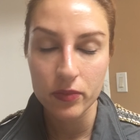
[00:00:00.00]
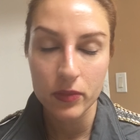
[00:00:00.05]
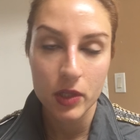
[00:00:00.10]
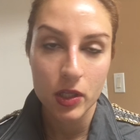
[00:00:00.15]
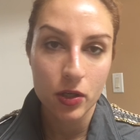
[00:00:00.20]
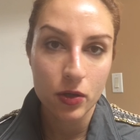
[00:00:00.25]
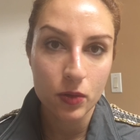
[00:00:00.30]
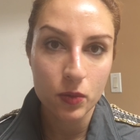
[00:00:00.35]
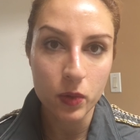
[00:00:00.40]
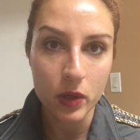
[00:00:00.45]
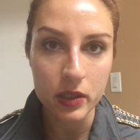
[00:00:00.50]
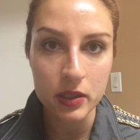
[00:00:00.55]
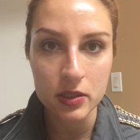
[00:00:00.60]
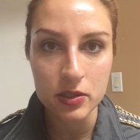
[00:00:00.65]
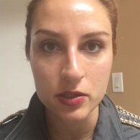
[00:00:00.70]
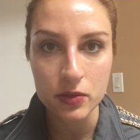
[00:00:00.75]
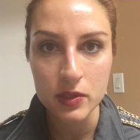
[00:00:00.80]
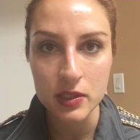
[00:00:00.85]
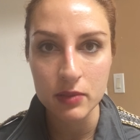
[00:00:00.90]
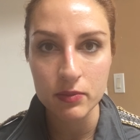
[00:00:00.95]
You'd want to
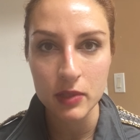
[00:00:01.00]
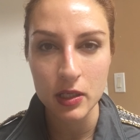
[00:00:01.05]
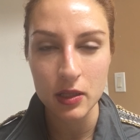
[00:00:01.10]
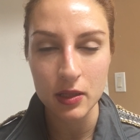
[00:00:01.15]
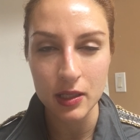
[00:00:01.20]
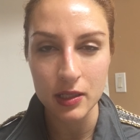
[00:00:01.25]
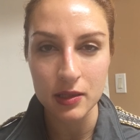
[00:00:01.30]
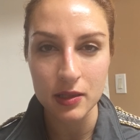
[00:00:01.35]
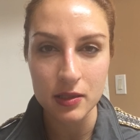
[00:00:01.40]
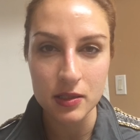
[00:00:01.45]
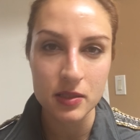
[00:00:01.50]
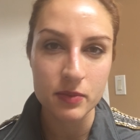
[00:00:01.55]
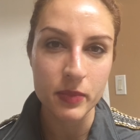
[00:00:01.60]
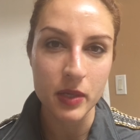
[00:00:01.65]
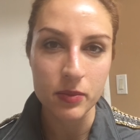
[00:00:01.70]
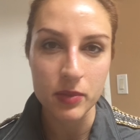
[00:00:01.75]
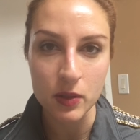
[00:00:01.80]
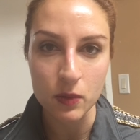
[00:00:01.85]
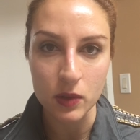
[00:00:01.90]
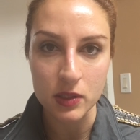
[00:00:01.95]
do something like this
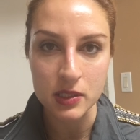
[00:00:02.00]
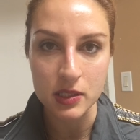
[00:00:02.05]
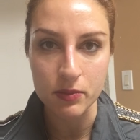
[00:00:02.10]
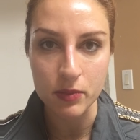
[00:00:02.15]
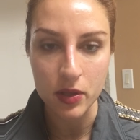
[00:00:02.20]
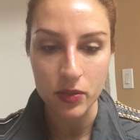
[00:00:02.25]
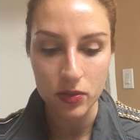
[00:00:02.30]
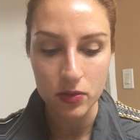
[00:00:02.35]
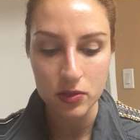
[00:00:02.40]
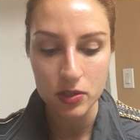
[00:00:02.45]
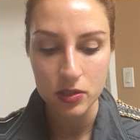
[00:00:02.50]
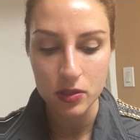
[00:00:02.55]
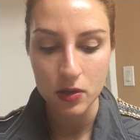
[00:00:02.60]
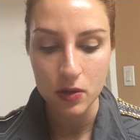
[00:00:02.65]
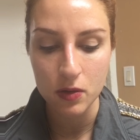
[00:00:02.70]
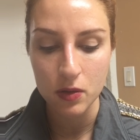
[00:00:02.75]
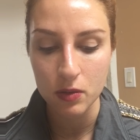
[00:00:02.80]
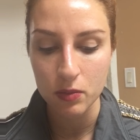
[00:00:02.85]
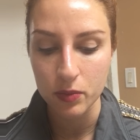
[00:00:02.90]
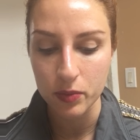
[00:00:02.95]
maybe once a month or
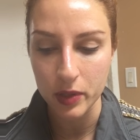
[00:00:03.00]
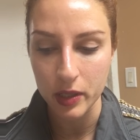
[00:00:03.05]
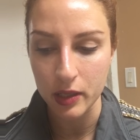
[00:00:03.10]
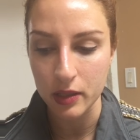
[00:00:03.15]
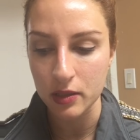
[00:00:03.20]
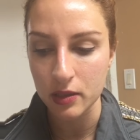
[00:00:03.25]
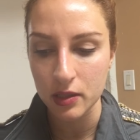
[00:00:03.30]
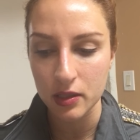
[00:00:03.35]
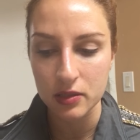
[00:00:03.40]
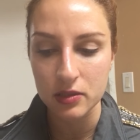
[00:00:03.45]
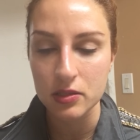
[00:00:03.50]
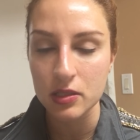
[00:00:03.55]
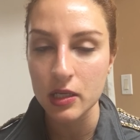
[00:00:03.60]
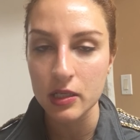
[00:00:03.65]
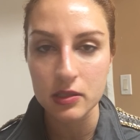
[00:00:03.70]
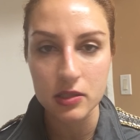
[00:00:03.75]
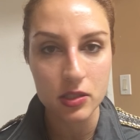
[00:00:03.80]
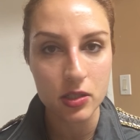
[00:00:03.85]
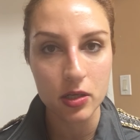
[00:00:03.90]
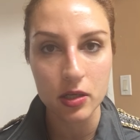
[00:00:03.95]
so, but
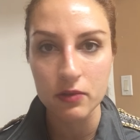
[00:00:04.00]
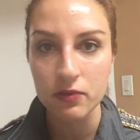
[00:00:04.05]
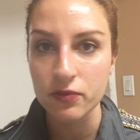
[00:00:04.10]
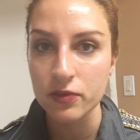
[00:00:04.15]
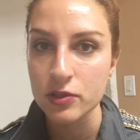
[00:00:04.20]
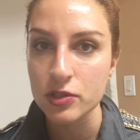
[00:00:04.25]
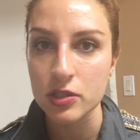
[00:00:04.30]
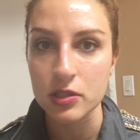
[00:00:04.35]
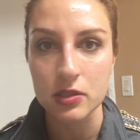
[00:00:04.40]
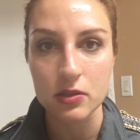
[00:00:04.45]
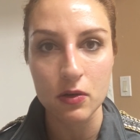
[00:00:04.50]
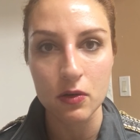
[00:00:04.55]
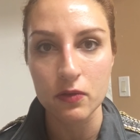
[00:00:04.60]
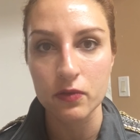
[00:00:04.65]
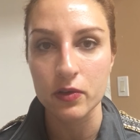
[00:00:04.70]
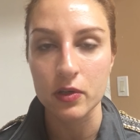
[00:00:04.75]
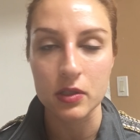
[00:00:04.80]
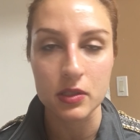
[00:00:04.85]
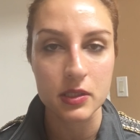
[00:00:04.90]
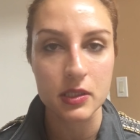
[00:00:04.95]
it's good for just
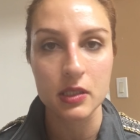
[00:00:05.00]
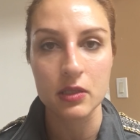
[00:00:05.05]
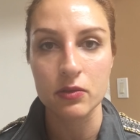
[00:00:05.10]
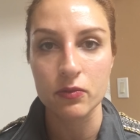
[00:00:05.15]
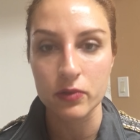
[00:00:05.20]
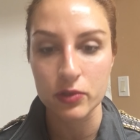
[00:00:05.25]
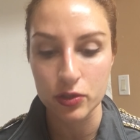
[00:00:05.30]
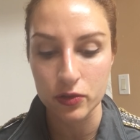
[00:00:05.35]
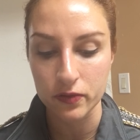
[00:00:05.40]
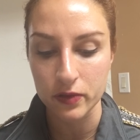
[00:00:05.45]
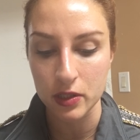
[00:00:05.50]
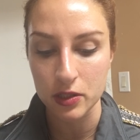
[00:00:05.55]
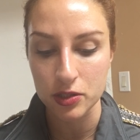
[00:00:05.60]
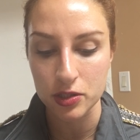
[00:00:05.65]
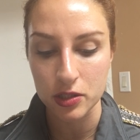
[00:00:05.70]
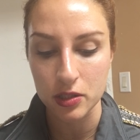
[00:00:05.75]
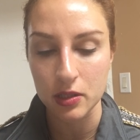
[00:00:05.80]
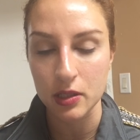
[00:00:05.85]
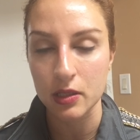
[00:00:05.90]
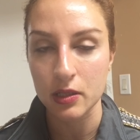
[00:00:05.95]
overall skin
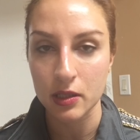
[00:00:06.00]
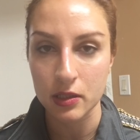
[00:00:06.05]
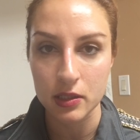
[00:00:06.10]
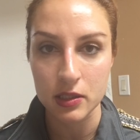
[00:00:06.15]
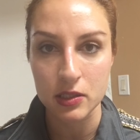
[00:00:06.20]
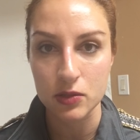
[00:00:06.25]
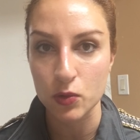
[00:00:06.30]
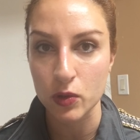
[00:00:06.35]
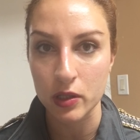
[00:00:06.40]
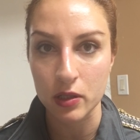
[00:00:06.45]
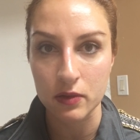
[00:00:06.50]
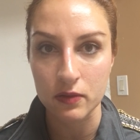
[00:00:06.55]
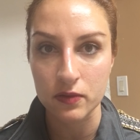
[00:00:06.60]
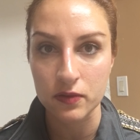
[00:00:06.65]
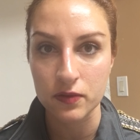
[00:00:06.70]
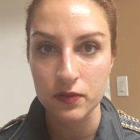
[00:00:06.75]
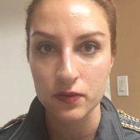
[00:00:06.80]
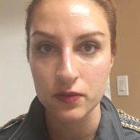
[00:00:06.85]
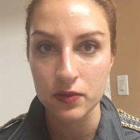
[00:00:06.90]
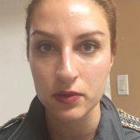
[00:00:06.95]
rejuvenation and any sort
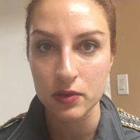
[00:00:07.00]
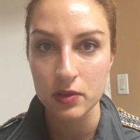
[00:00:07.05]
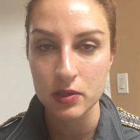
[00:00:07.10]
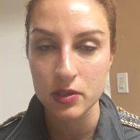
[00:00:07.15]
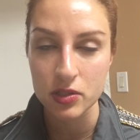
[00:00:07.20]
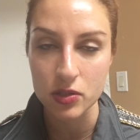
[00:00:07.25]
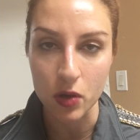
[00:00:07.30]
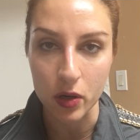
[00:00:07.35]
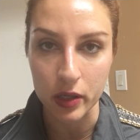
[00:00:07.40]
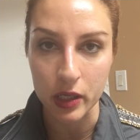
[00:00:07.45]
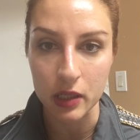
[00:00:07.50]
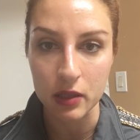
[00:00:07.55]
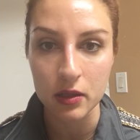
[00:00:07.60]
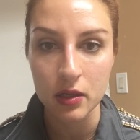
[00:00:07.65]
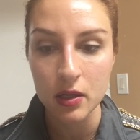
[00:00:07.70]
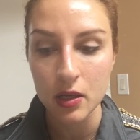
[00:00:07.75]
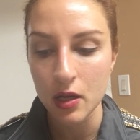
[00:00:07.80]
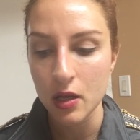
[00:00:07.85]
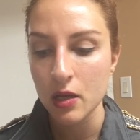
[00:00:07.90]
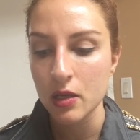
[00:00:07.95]
of scarring.
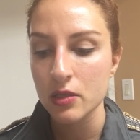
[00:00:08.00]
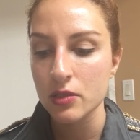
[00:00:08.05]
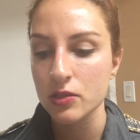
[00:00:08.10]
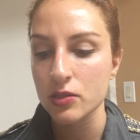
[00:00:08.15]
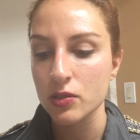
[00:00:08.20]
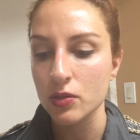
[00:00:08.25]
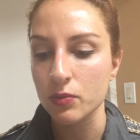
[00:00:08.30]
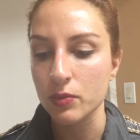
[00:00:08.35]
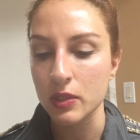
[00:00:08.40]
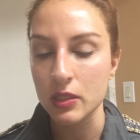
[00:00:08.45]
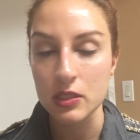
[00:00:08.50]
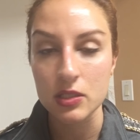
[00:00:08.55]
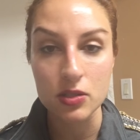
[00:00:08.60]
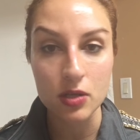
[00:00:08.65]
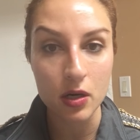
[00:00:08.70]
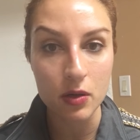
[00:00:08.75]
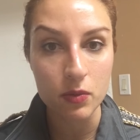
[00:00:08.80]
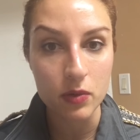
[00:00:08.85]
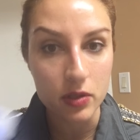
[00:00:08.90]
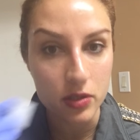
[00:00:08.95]
So I'm going to
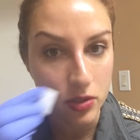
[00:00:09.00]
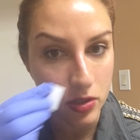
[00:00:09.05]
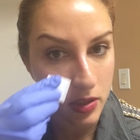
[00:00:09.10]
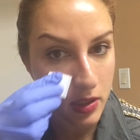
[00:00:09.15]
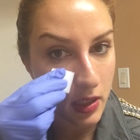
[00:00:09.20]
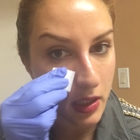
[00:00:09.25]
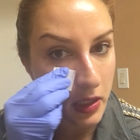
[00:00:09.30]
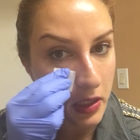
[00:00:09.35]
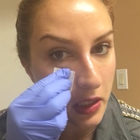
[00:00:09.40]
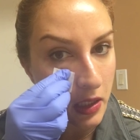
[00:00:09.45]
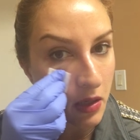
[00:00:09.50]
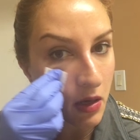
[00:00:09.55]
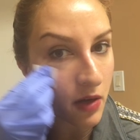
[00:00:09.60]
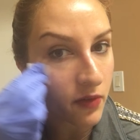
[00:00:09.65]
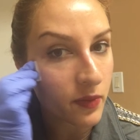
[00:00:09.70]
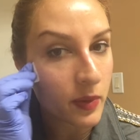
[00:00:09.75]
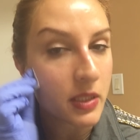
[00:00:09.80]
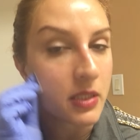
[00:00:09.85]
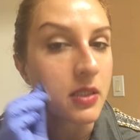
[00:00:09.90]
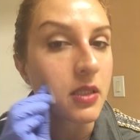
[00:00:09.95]
start with just cleaning
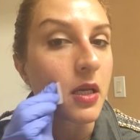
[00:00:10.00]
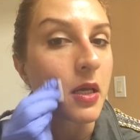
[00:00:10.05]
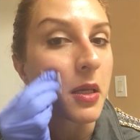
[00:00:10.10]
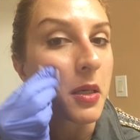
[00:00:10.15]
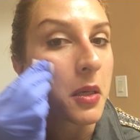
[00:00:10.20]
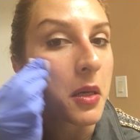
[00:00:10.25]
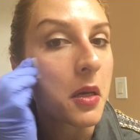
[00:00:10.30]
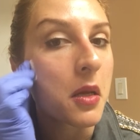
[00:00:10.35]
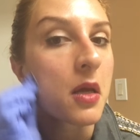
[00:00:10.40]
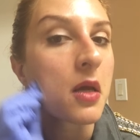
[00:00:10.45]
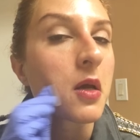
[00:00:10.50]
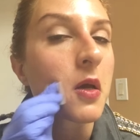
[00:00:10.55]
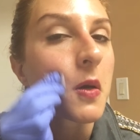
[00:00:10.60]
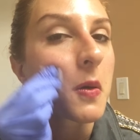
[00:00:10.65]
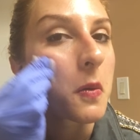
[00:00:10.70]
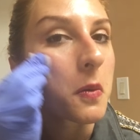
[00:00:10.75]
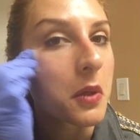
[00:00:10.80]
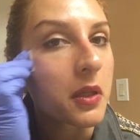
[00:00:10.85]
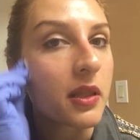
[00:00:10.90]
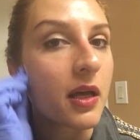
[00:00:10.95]
off my skin
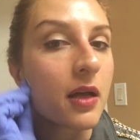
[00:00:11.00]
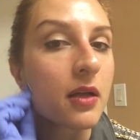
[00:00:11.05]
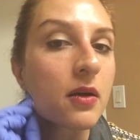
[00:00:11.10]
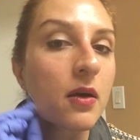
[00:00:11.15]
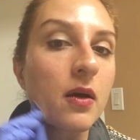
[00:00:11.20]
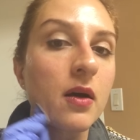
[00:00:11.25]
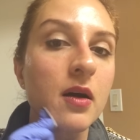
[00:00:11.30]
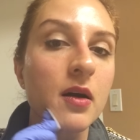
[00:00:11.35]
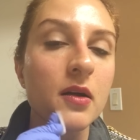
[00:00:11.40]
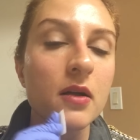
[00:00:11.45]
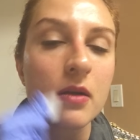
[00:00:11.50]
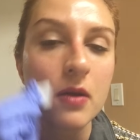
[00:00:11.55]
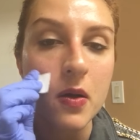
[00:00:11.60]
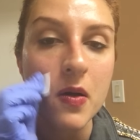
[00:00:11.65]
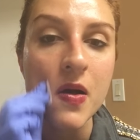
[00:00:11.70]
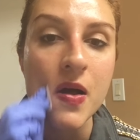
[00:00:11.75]
with alcohol.